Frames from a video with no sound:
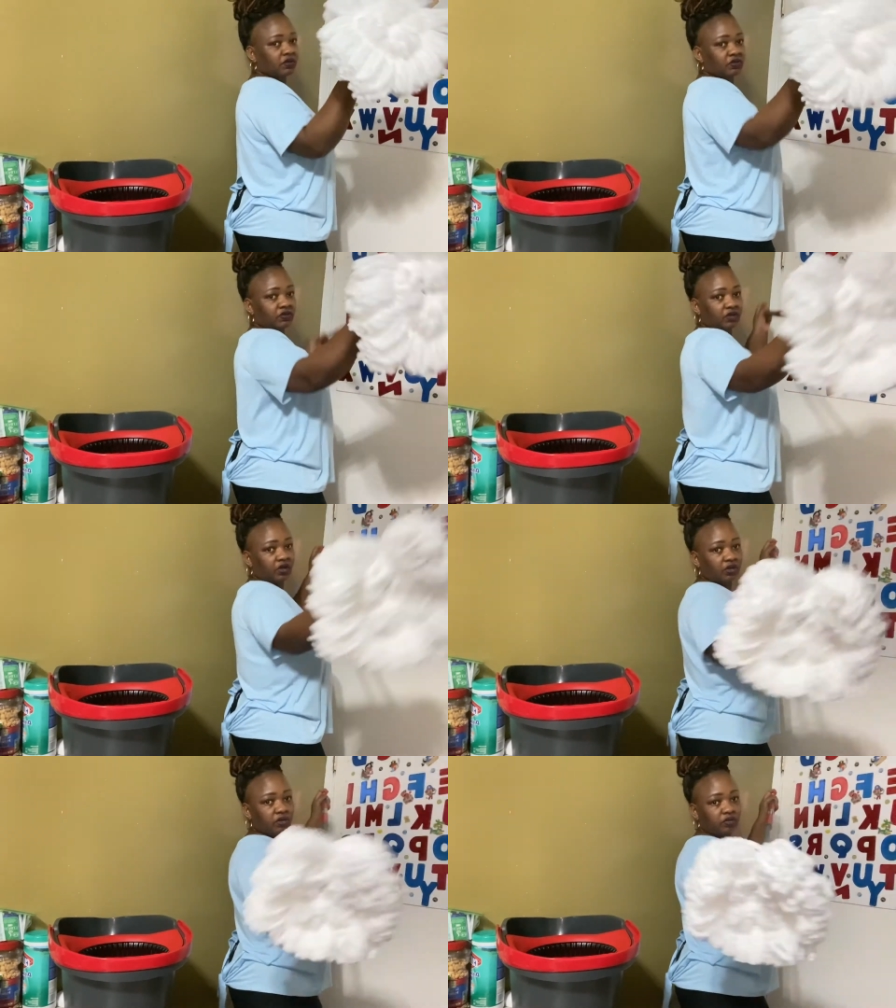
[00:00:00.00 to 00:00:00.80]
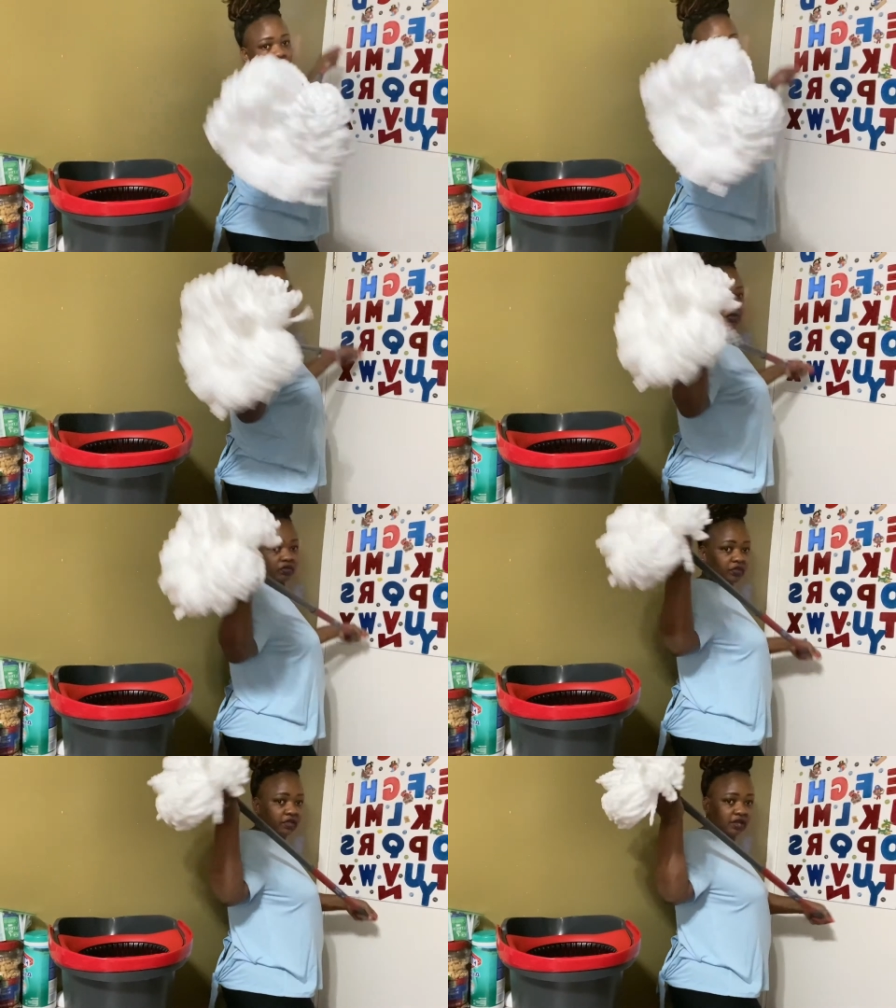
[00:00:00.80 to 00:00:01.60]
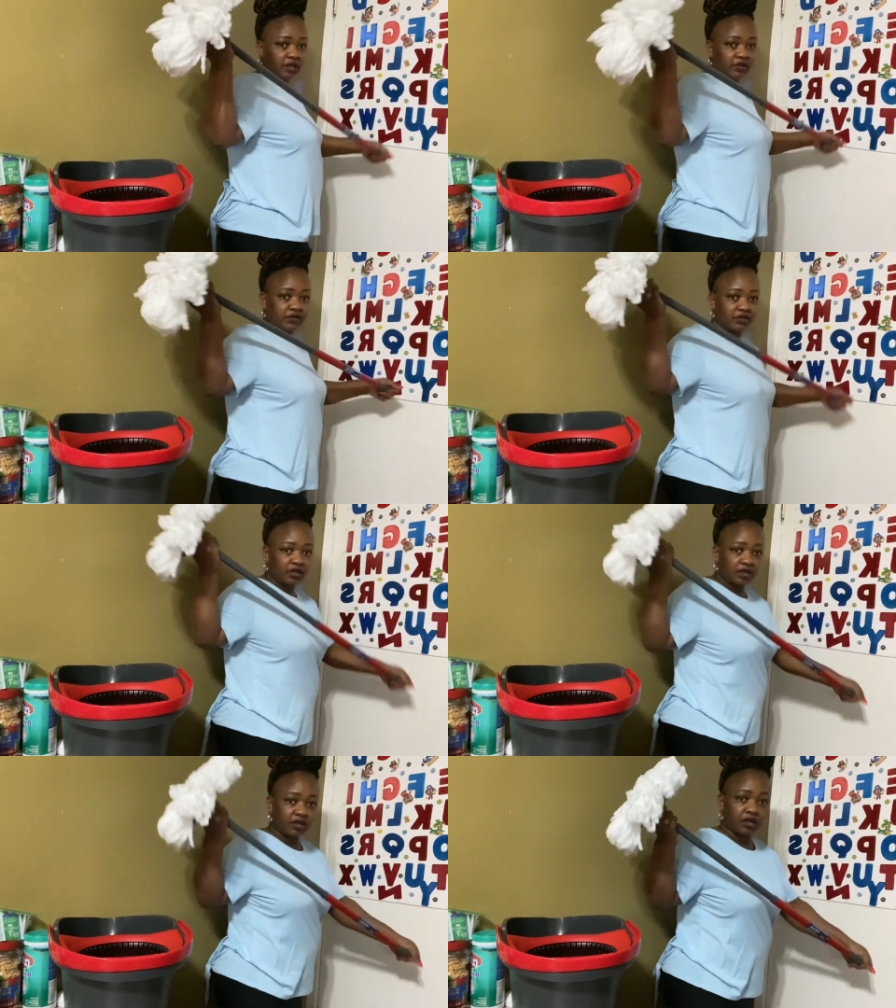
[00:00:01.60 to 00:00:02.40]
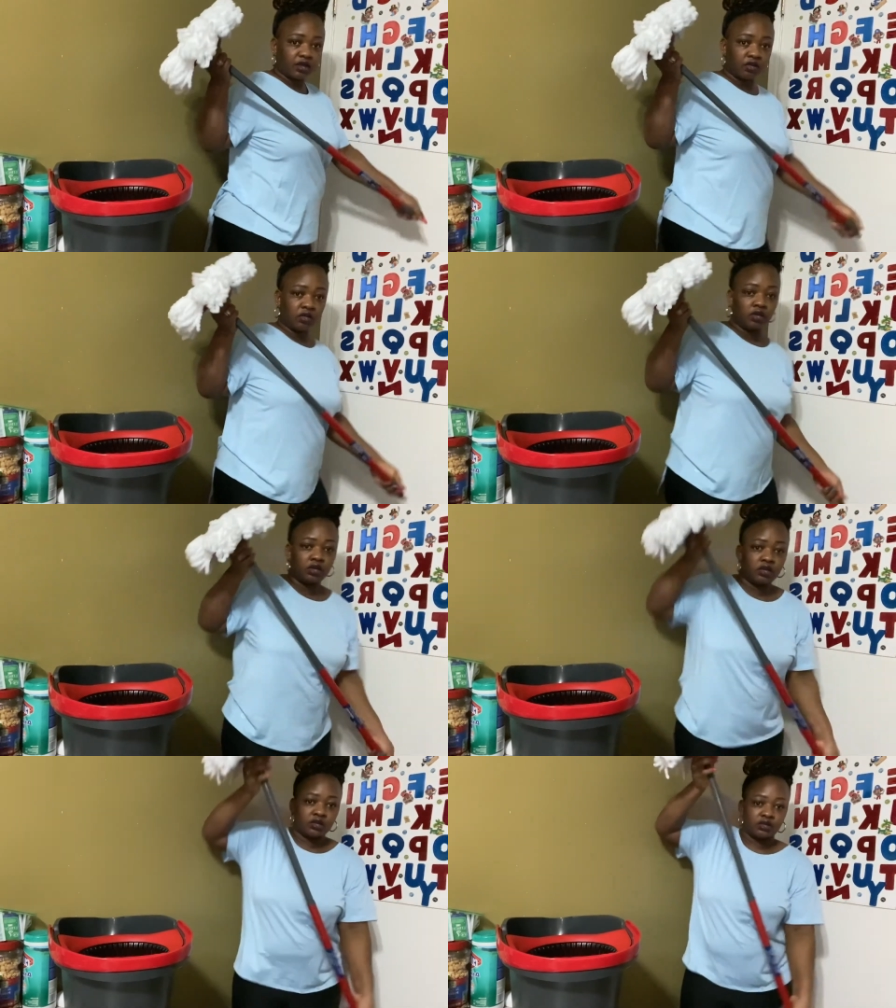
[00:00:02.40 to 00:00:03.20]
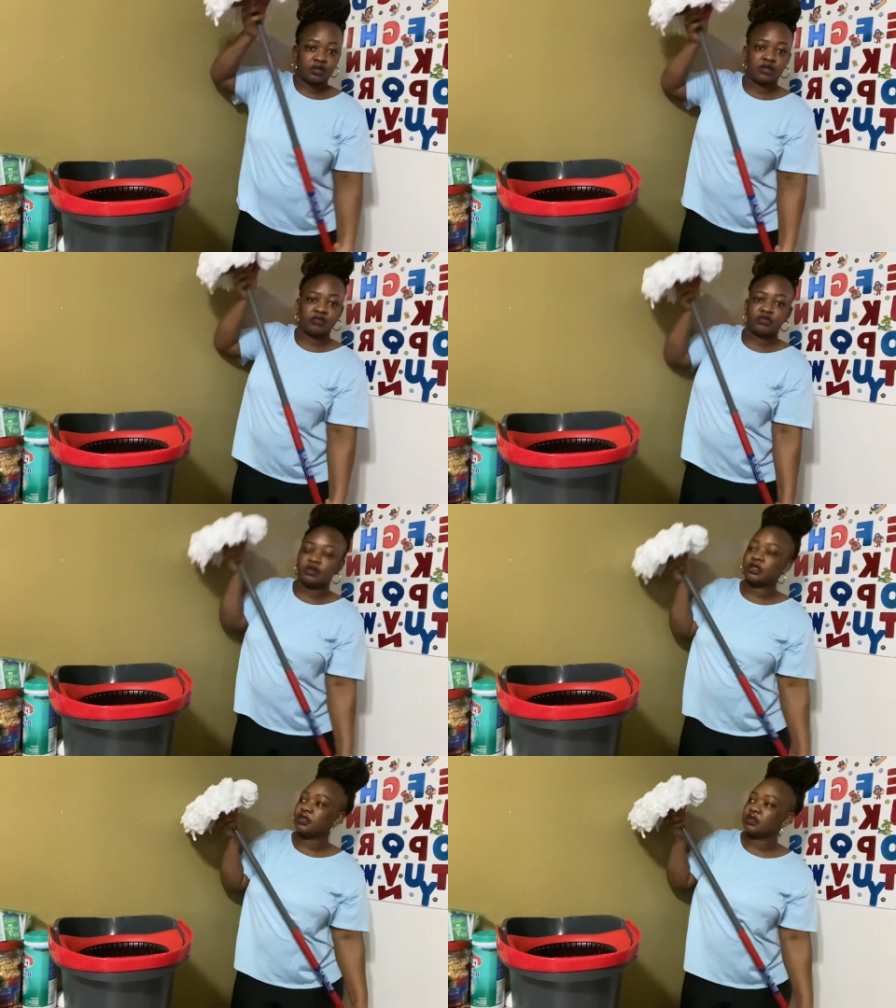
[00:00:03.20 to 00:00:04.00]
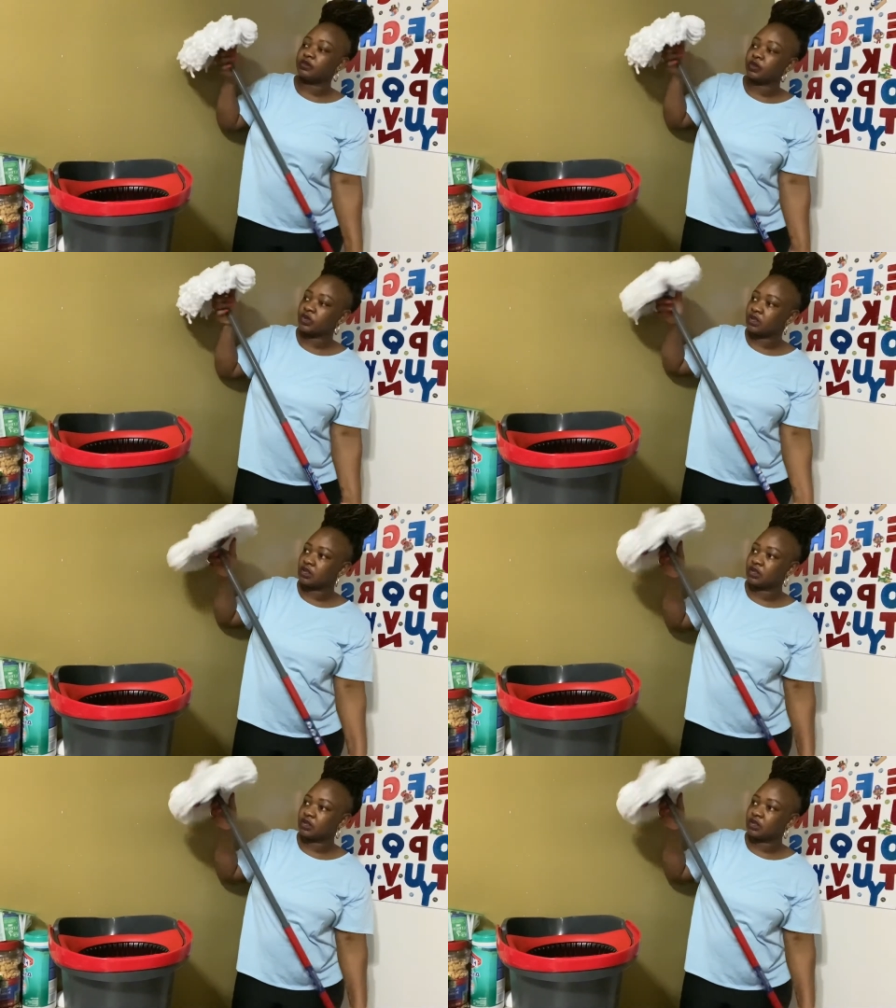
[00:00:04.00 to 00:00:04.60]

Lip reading: So can you see? Yeah, how far this went.